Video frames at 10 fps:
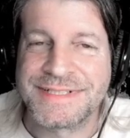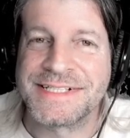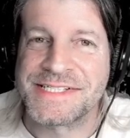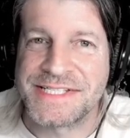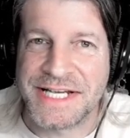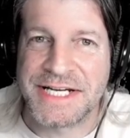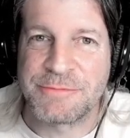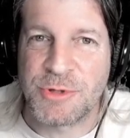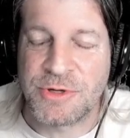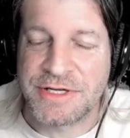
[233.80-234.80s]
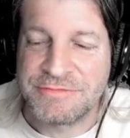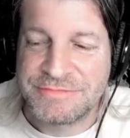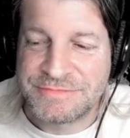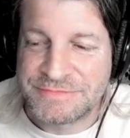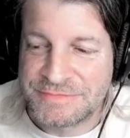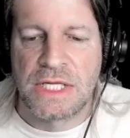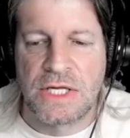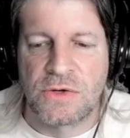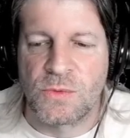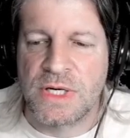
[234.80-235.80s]
is Danny Boy.
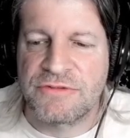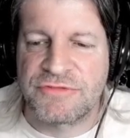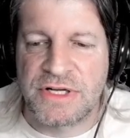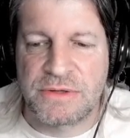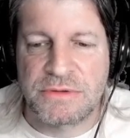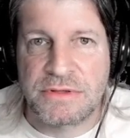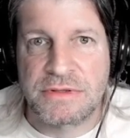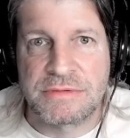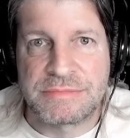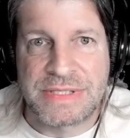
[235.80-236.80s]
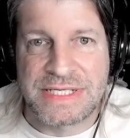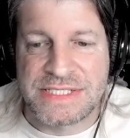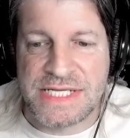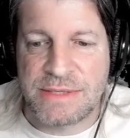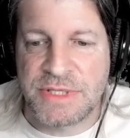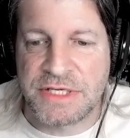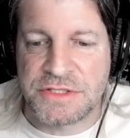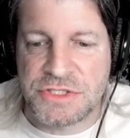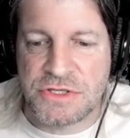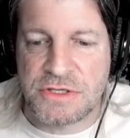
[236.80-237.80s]
What I found by examining
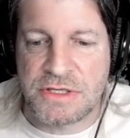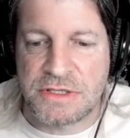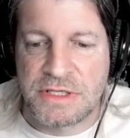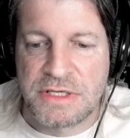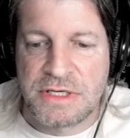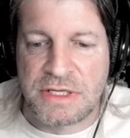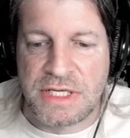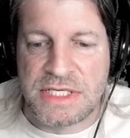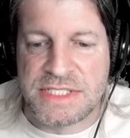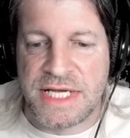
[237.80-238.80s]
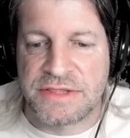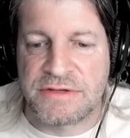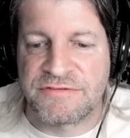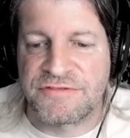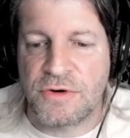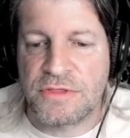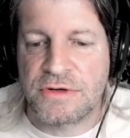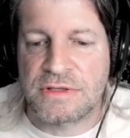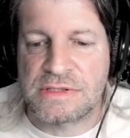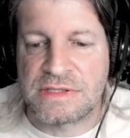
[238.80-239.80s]
the chart is that the
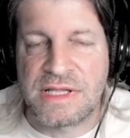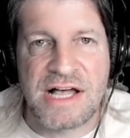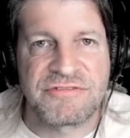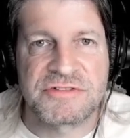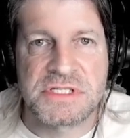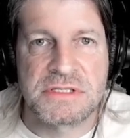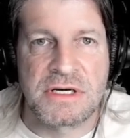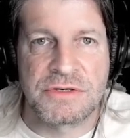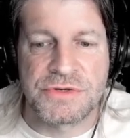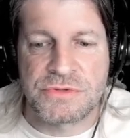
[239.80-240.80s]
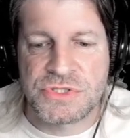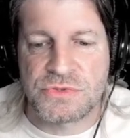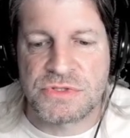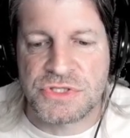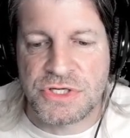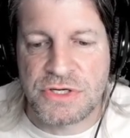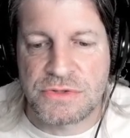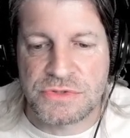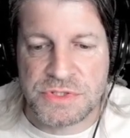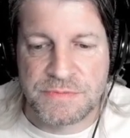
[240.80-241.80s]
farther left a news source
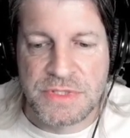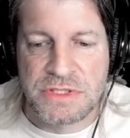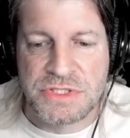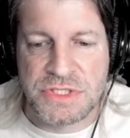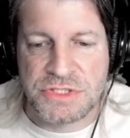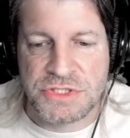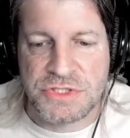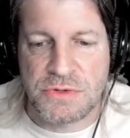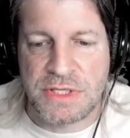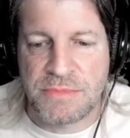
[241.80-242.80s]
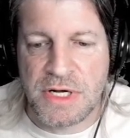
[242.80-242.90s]
goes, such as Tony